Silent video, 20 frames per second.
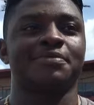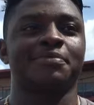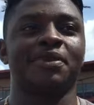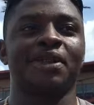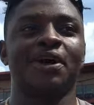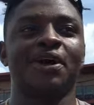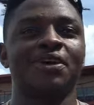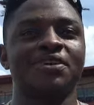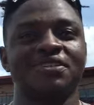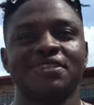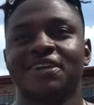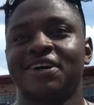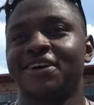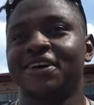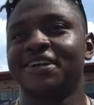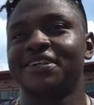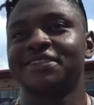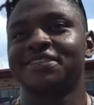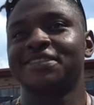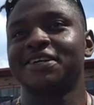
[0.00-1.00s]
blogs and all
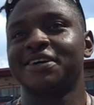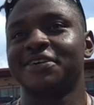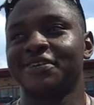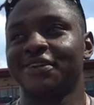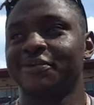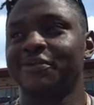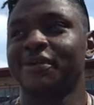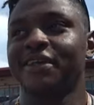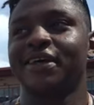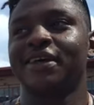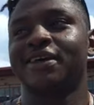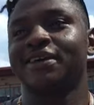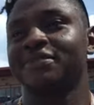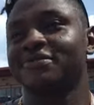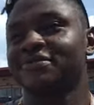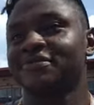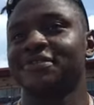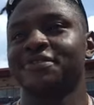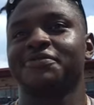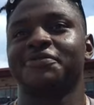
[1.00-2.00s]
that stuff, they're like,
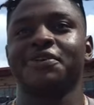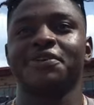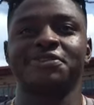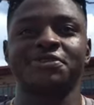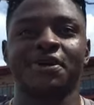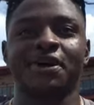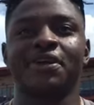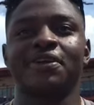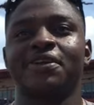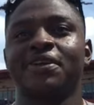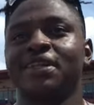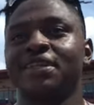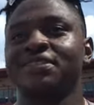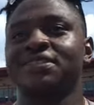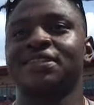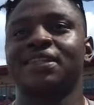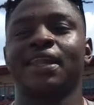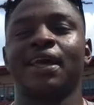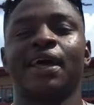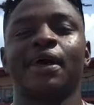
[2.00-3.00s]
first rounder, this
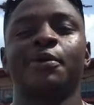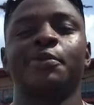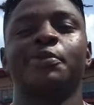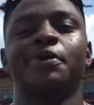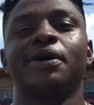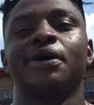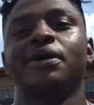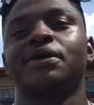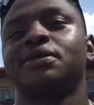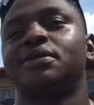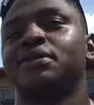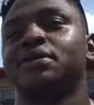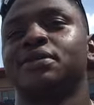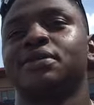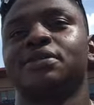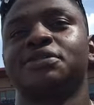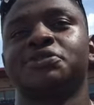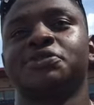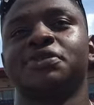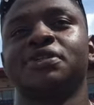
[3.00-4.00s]
and that, but
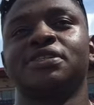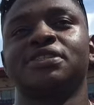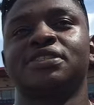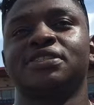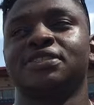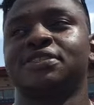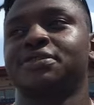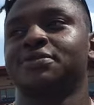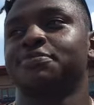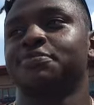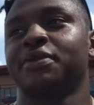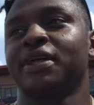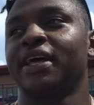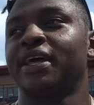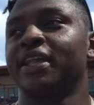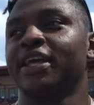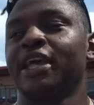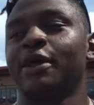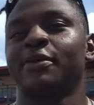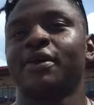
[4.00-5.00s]
it's really just
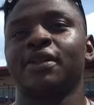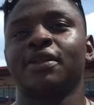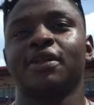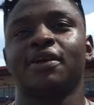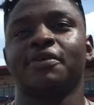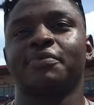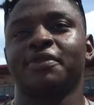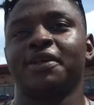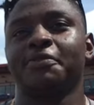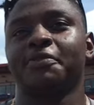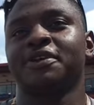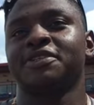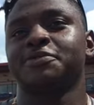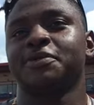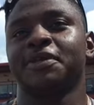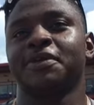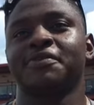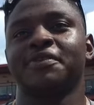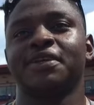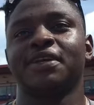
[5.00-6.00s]
playing the game I love, playing
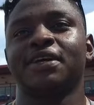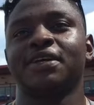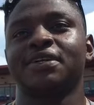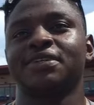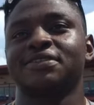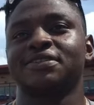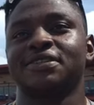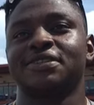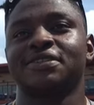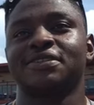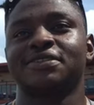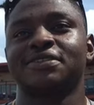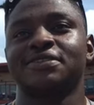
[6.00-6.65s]
baseball every day. So.